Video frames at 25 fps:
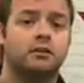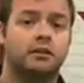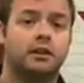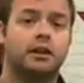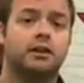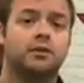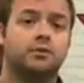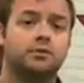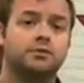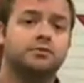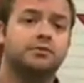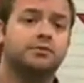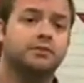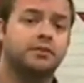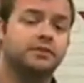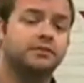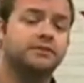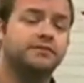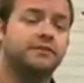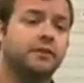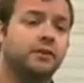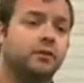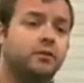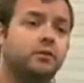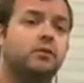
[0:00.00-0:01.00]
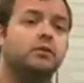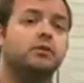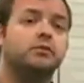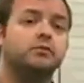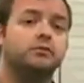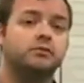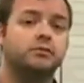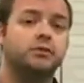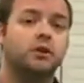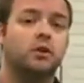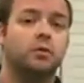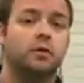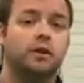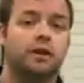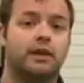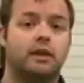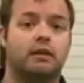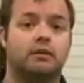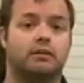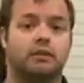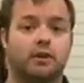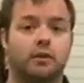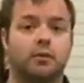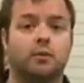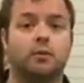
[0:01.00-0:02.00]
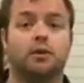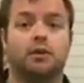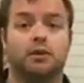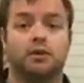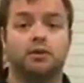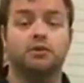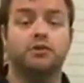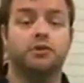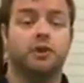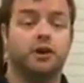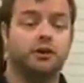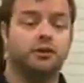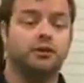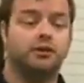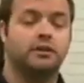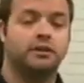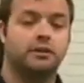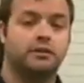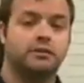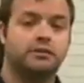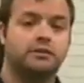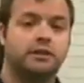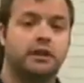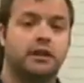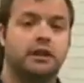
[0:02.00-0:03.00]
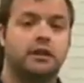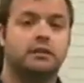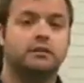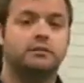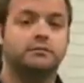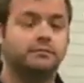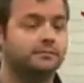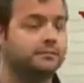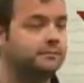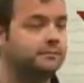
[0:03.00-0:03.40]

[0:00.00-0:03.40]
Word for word: that it was for his funeral. So we carry that with our truck to this day.